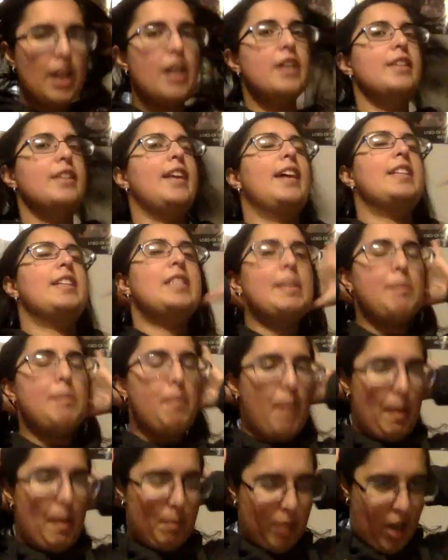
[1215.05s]
get some of
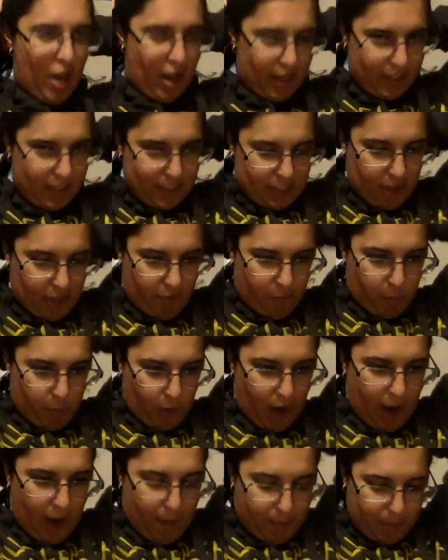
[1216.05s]
my blog stuff
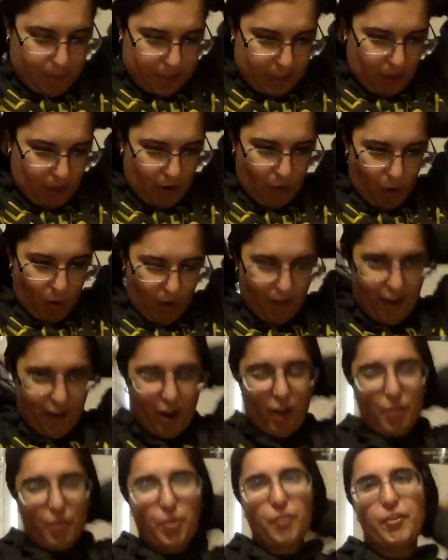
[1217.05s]
prepped, and all that
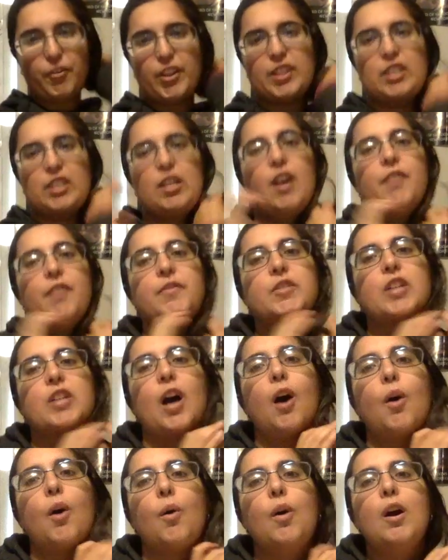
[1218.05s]
other fun stuff.
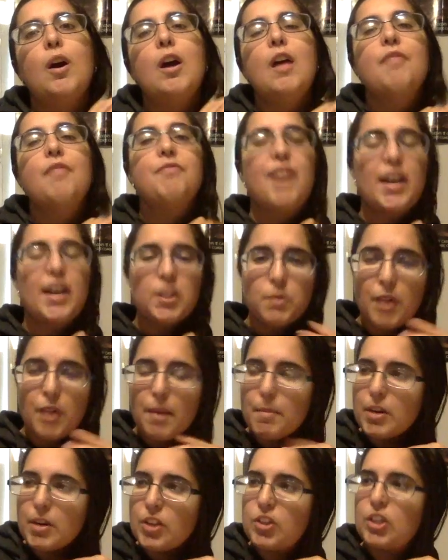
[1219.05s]
So that's what I'm
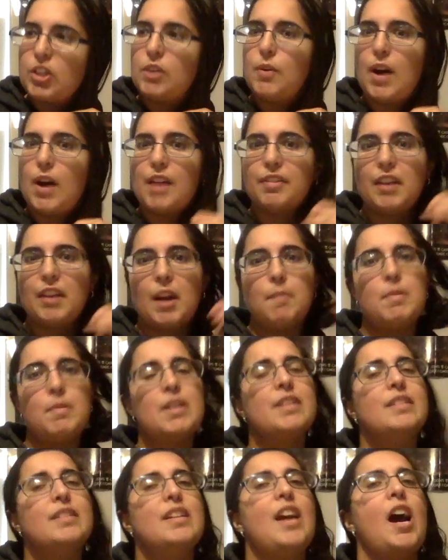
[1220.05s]
going to do. And then I'm going
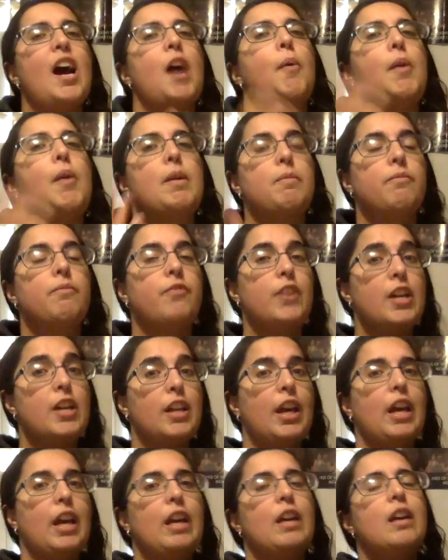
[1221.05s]
to see how I'm
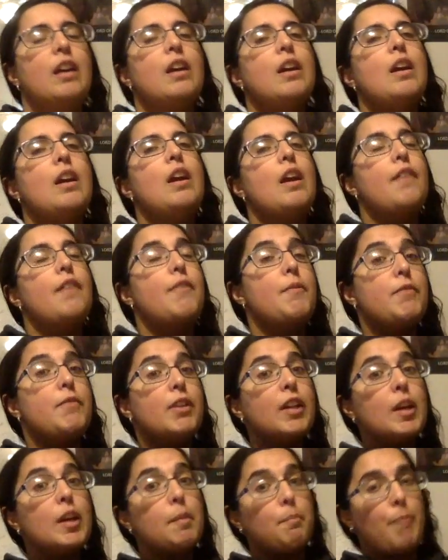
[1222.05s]
feeling. If I'm
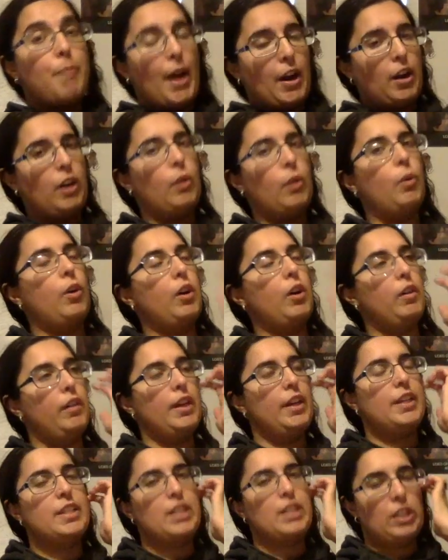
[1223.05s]
feeling better or
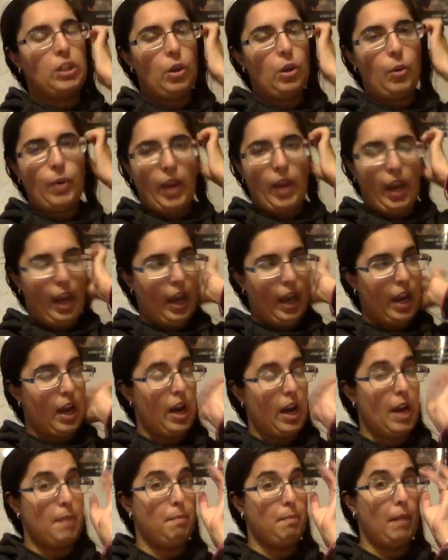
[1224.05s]
like still okay,
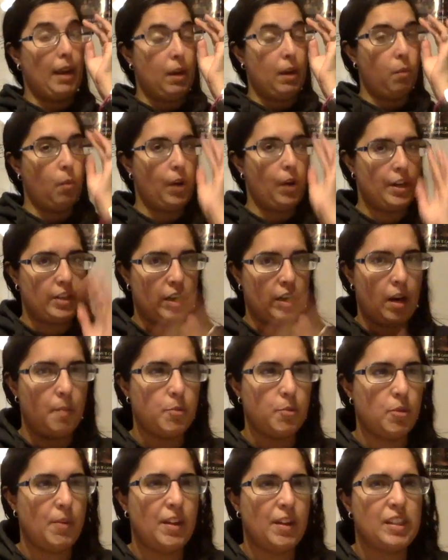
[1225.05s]
I might wind up
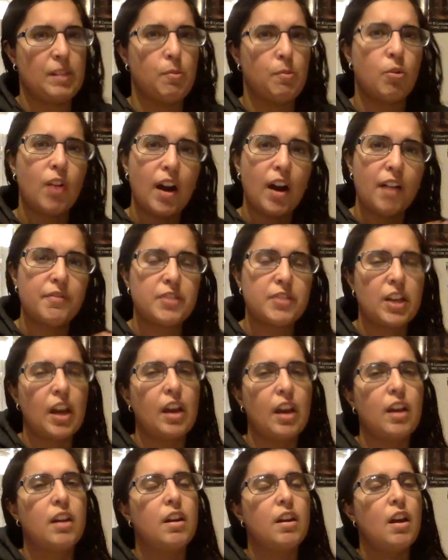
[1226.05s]
doing some crafting.